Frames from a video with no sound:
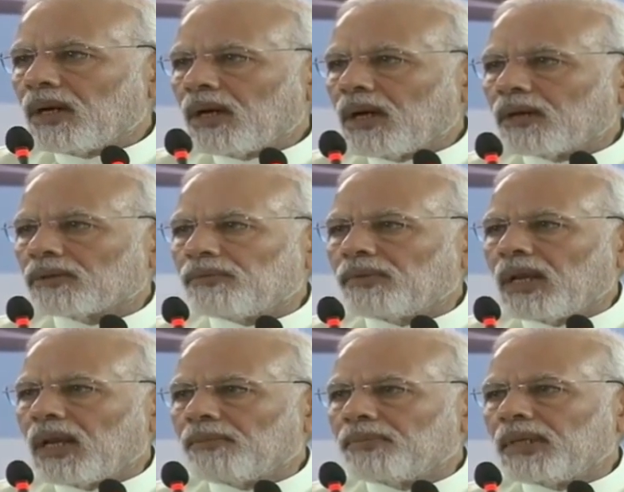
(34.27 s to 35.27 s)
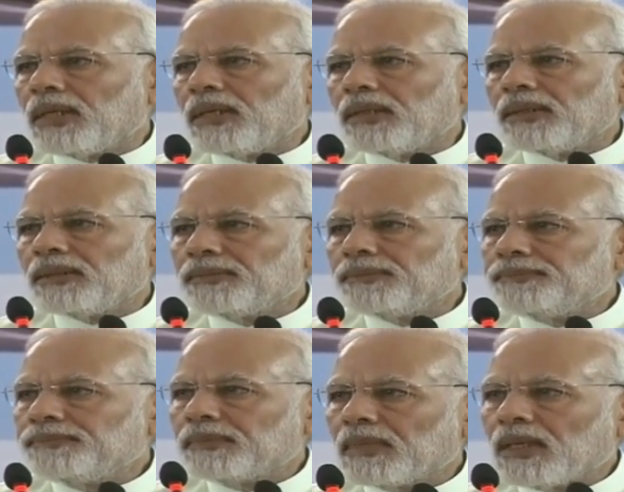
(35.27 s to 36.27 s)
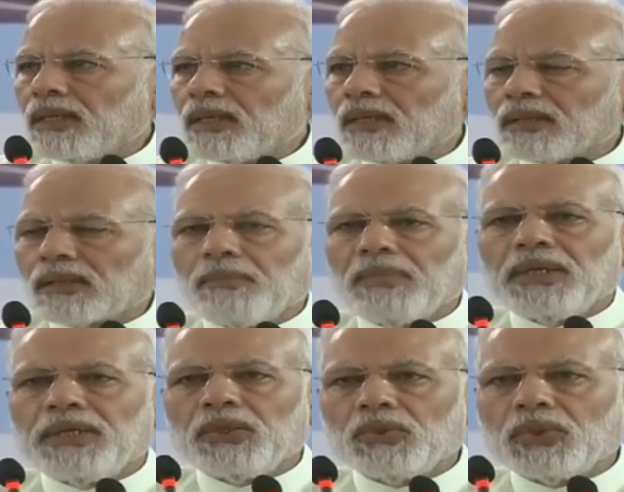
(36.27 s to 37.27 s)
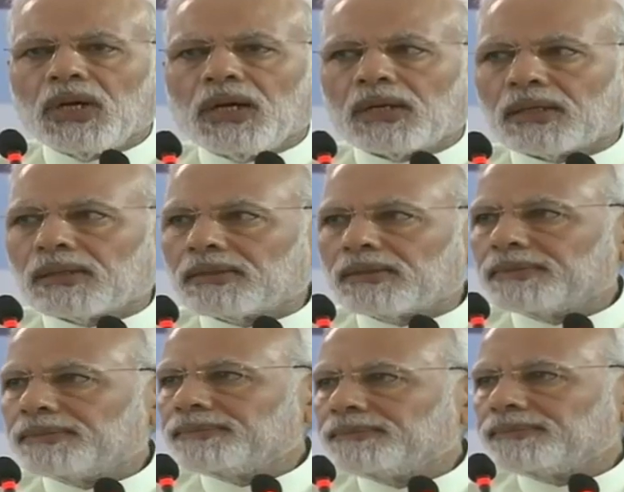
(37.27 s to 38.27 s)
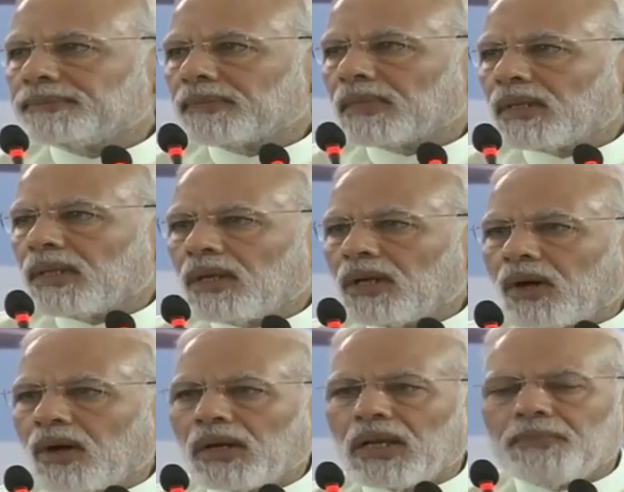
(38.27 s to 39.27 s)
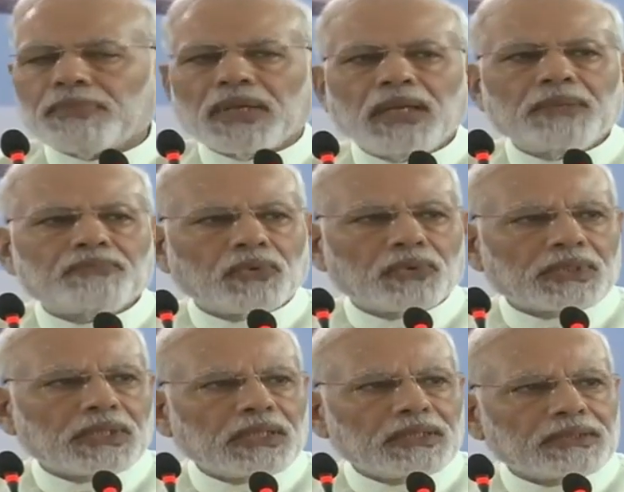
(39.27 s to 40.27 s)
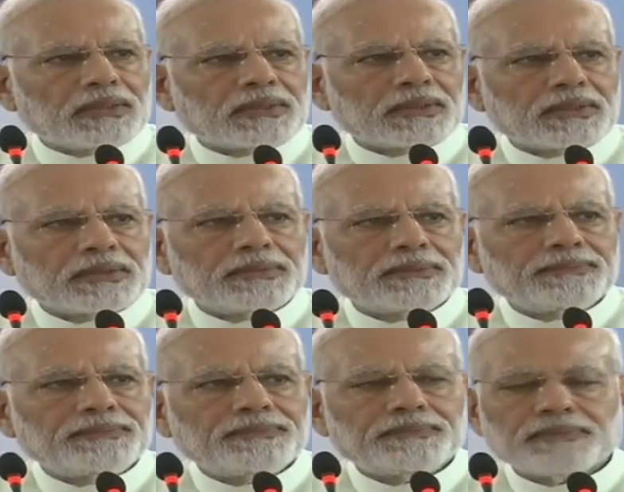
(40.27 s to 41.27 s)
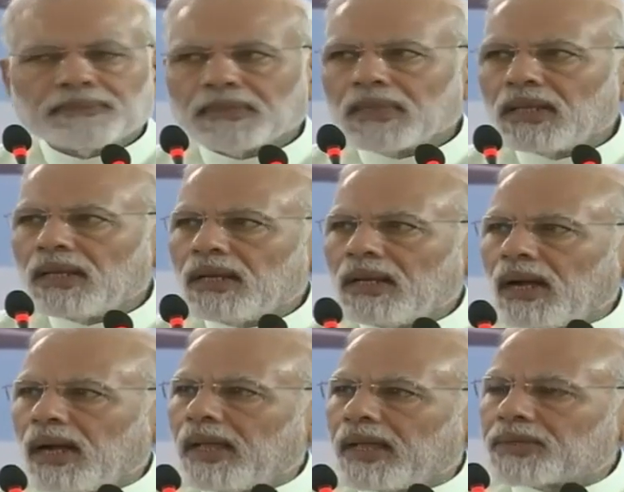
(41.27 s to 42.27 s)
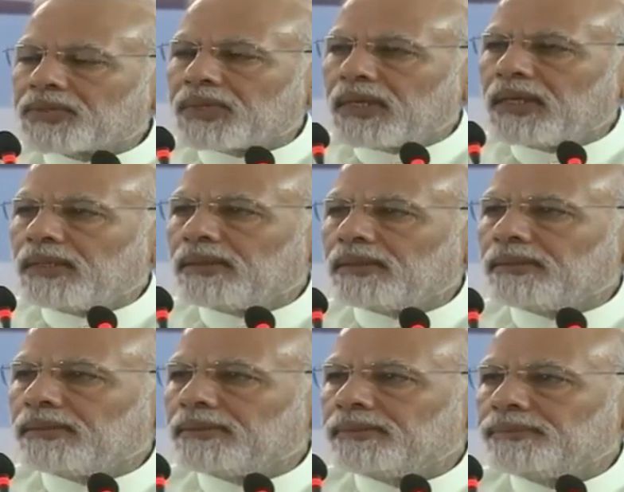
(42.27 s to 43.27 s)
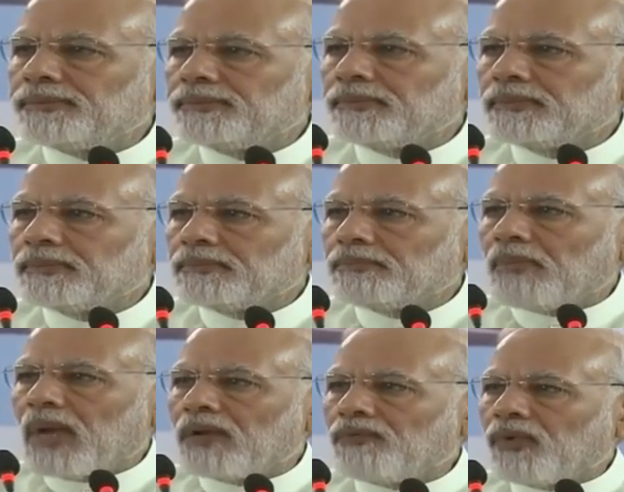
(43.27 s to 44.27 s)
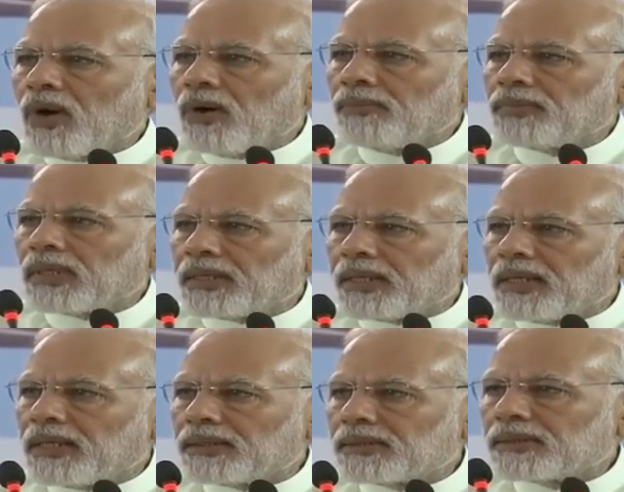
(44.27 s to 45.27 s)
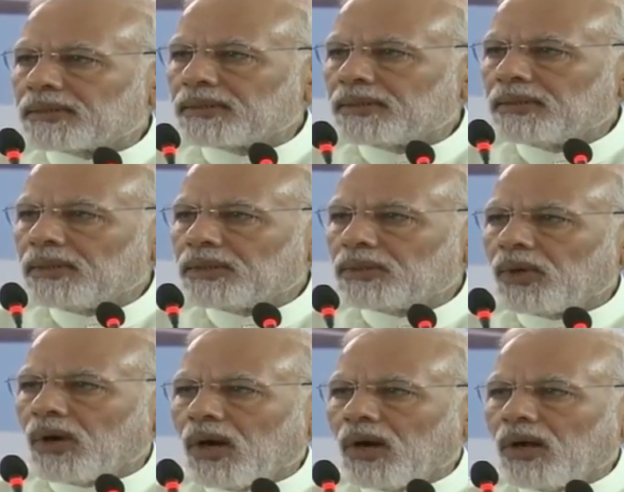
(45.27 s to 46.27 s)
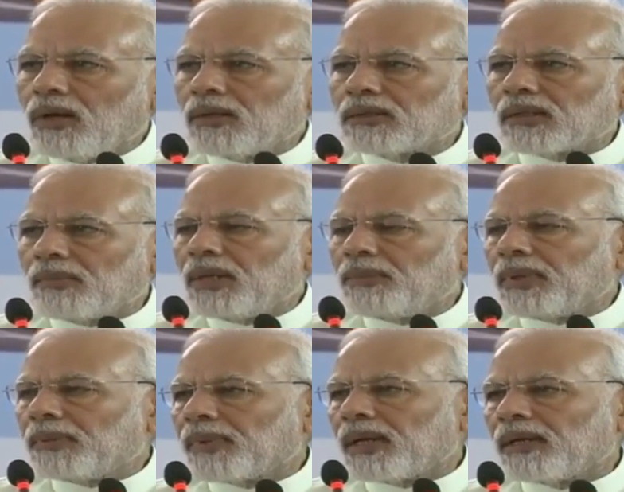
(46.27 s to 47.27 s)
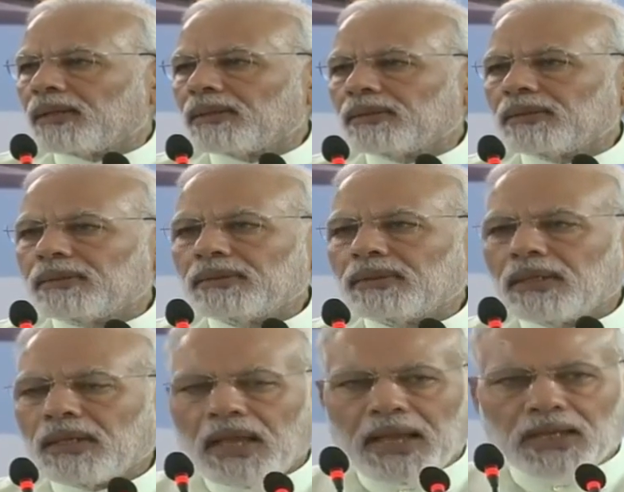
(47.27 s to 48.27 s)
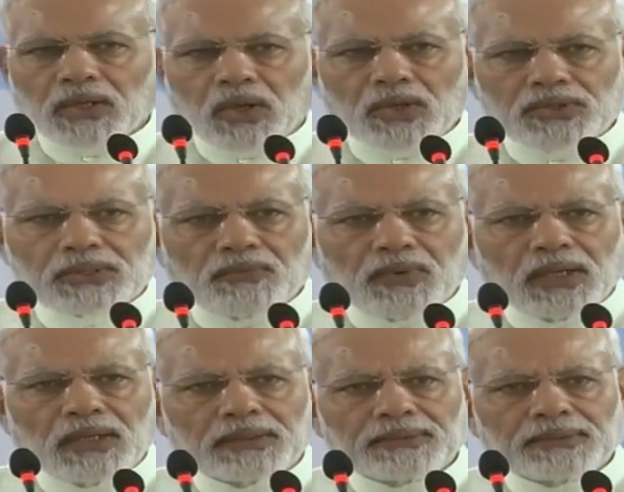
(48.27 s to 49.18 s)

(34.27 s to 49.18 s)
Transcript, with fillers: of the Vilambi Tamil New Year on April 14th, I extend my warm greetings to all Tamil people across the world.